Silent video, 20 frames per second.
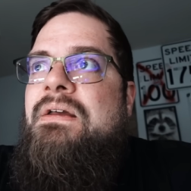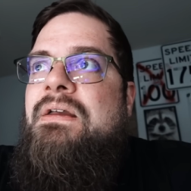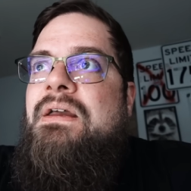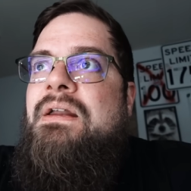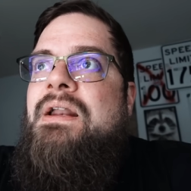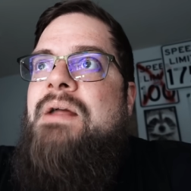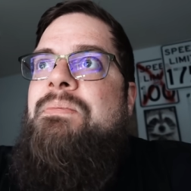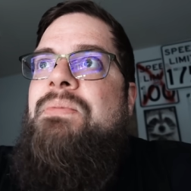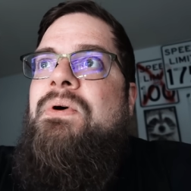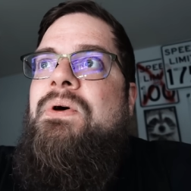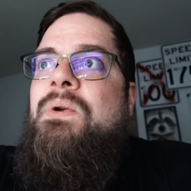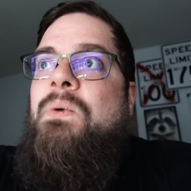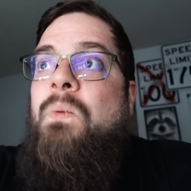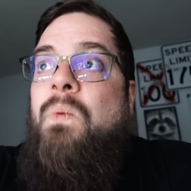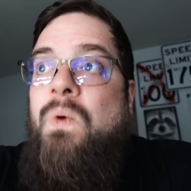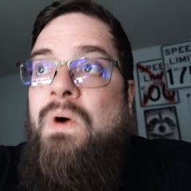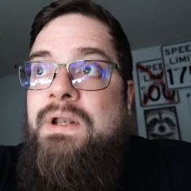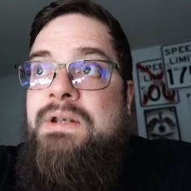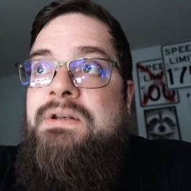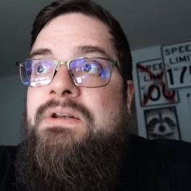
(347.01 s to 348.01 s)
and I put
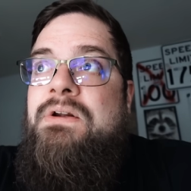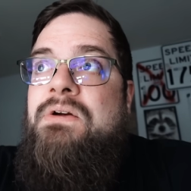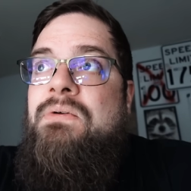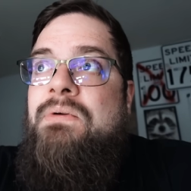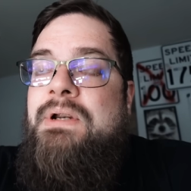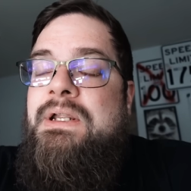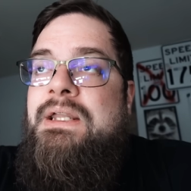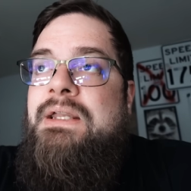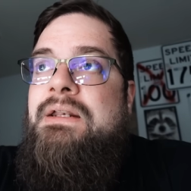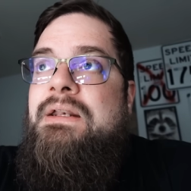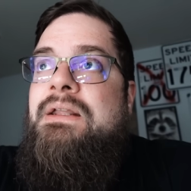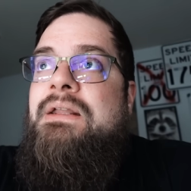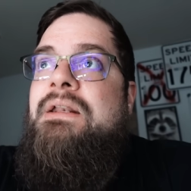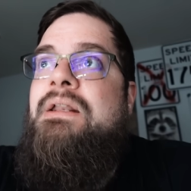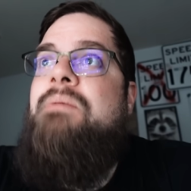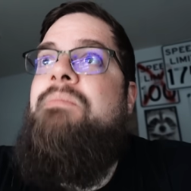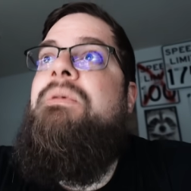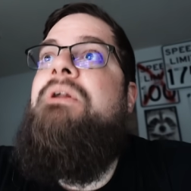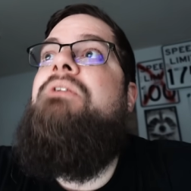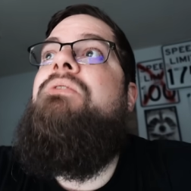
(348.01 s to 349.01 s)
one degree in it
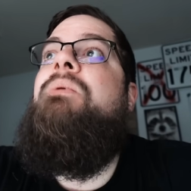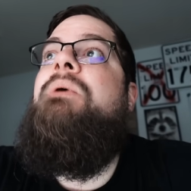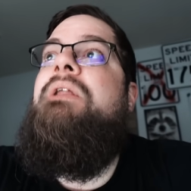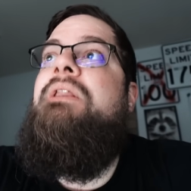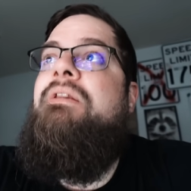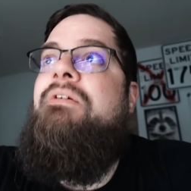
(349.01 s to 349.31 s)
in between